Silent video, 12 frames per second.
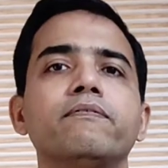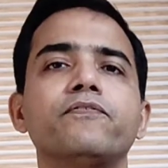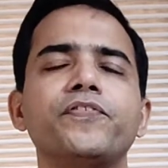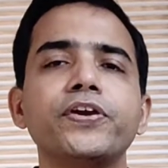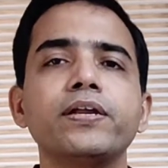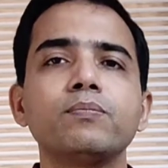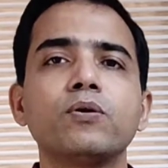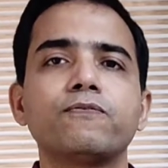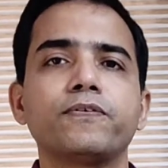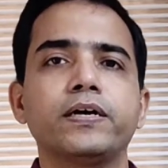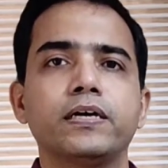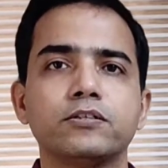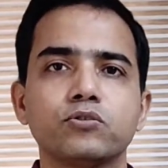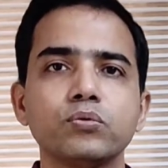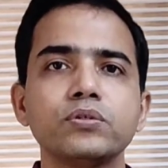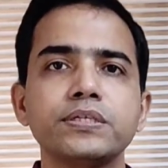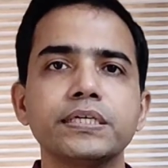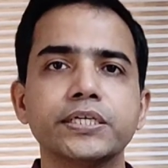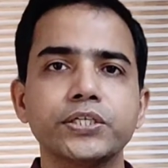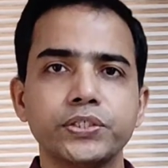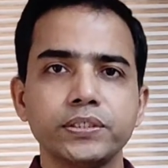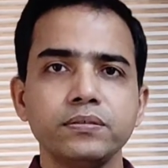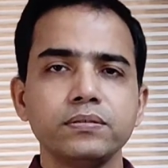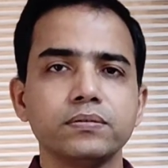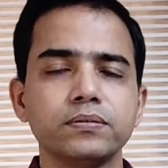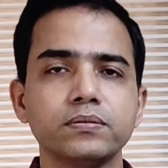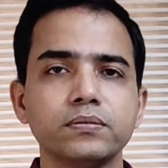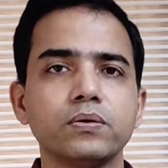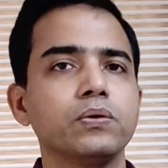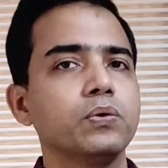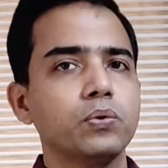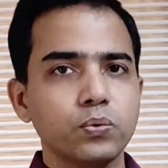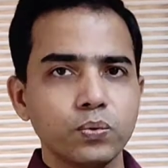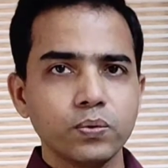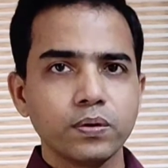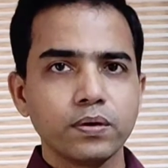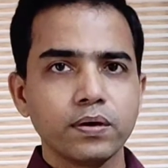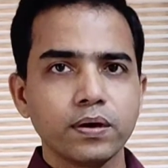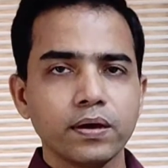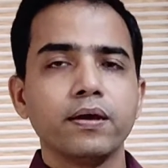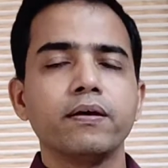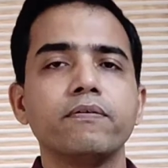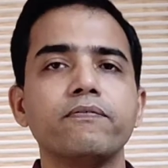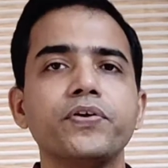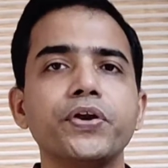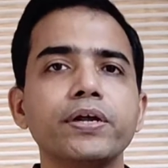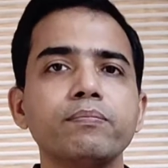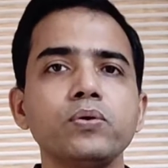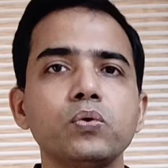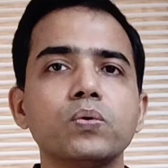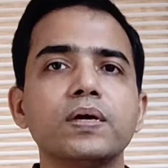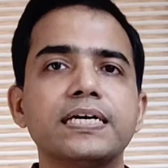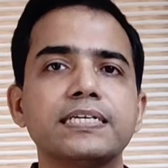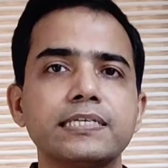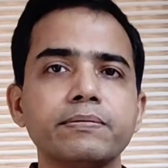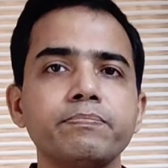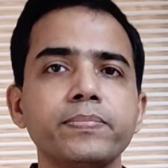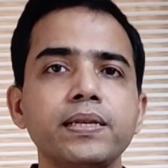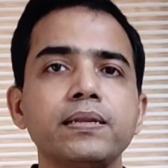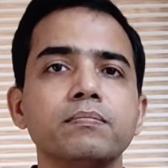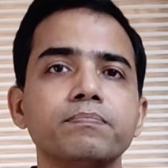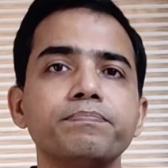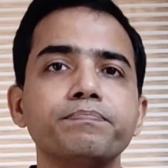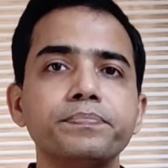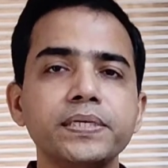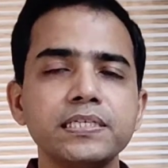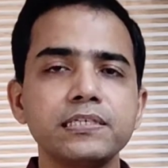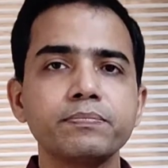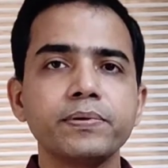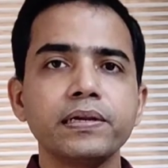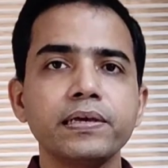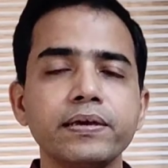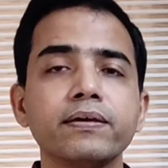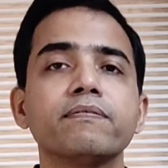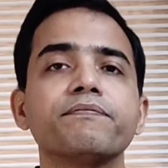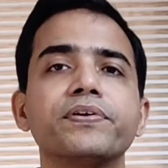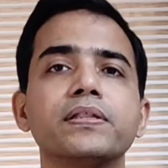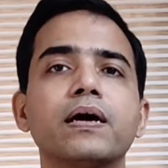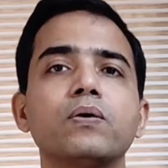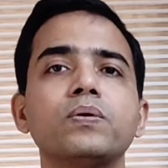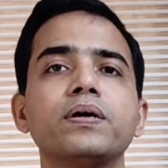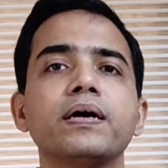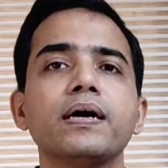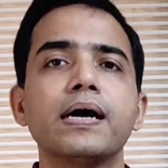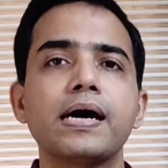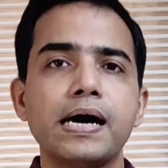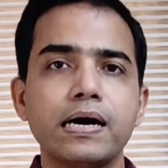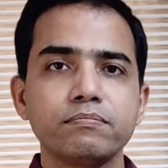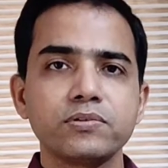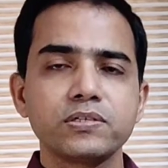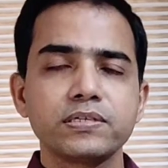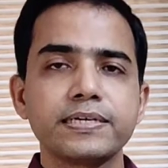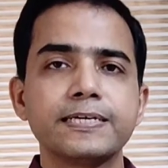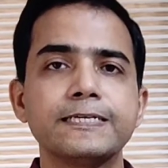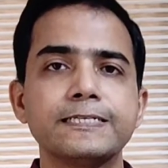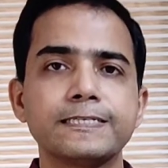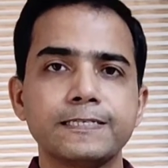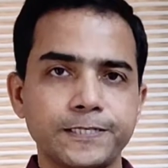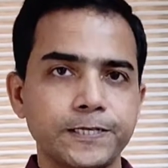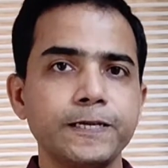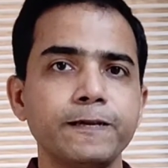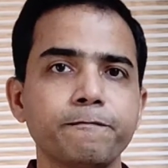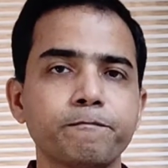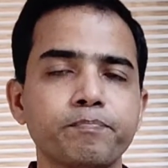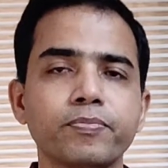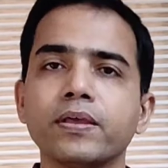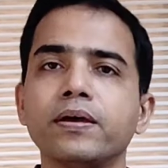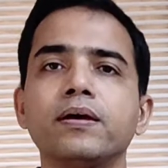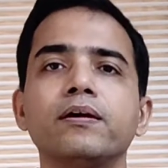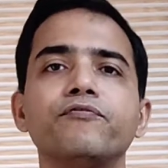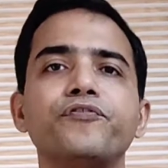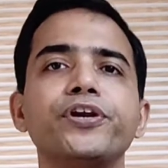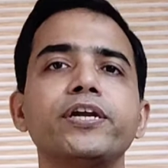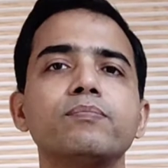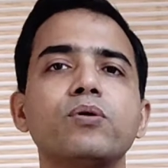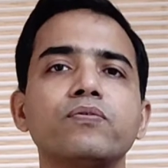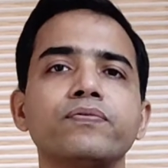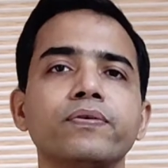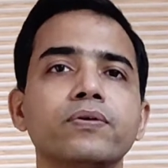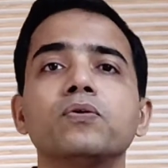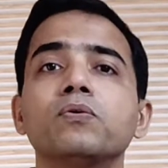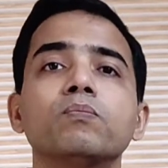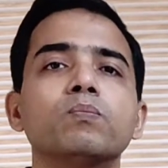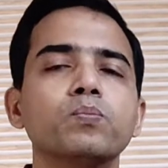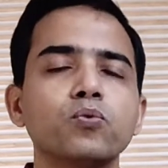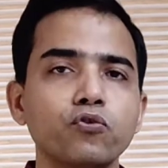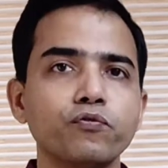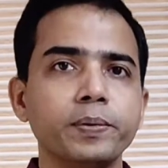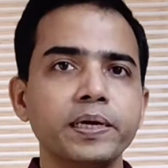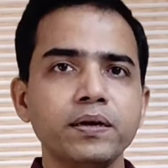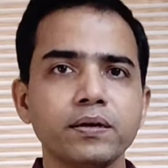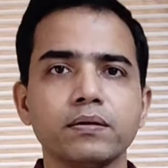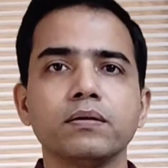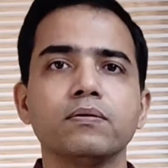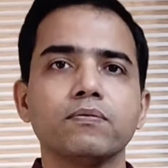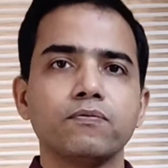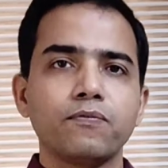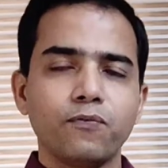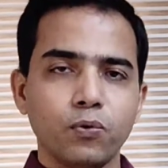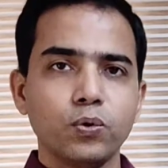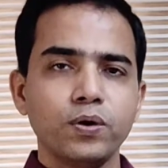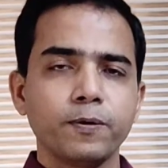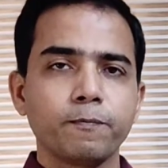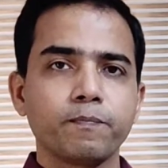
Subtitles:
Freedom of association, 2. Freedom to assemble peaceably without arms, 3. Freedom of movement, 4.